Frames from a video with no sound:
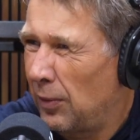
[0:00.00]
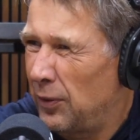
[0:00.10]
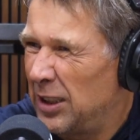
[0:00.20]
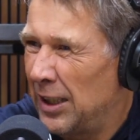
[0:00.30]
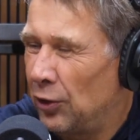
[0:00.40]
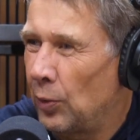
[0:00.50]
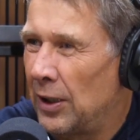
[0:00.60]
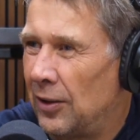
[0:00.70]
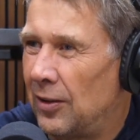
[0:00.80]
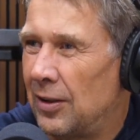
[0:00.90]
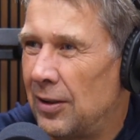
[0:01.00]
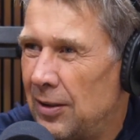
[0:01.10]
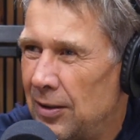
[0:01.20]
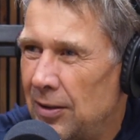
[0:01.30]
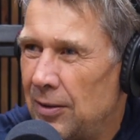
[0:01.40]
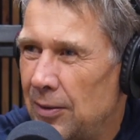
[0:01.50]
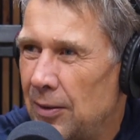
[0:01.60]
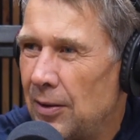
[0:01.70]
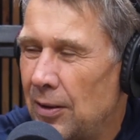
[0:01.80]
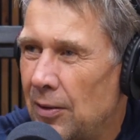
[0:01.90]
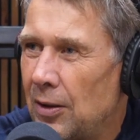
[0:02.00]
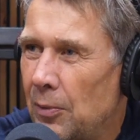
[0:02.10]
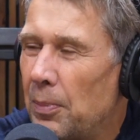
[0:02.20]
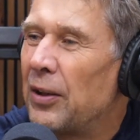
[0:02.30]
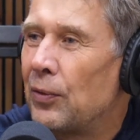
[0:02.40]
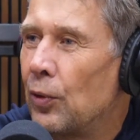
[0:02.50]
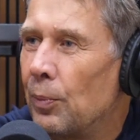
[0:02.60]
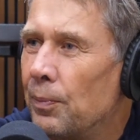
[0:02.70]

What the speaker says: the end-to-end platform.